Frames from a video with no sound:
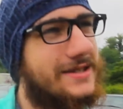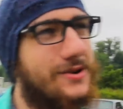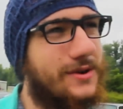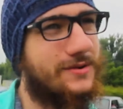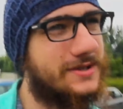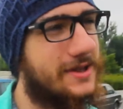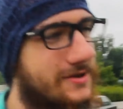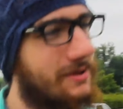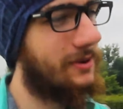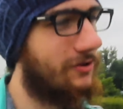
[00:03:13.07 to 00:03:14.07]
So there was
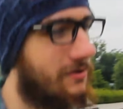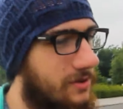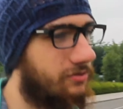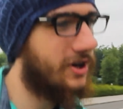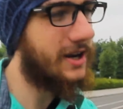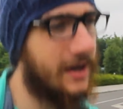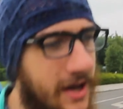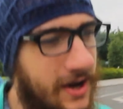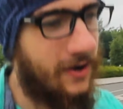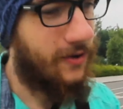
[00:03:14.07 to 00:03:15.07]
either something wrong with the brick,
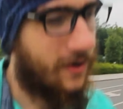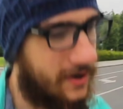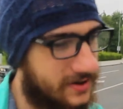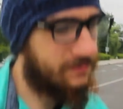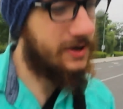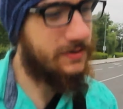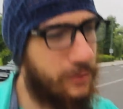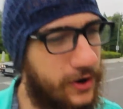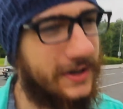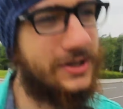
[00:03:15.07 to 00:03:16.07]
or it's me
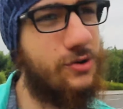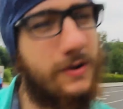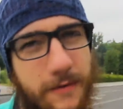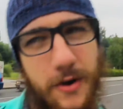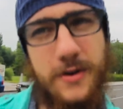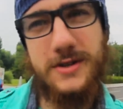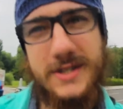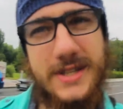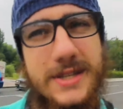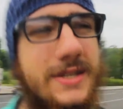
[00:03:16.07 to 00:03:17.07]
putting two converters
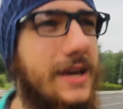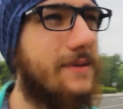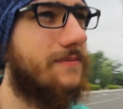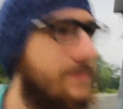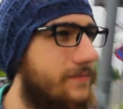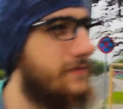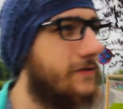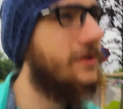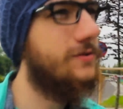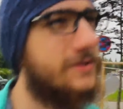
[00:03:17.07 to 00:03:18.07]
into the same
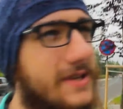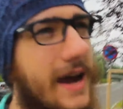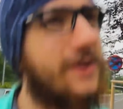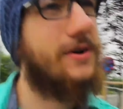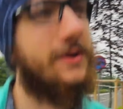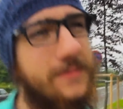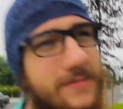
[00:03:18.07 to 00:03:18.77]
fuse. I don't know.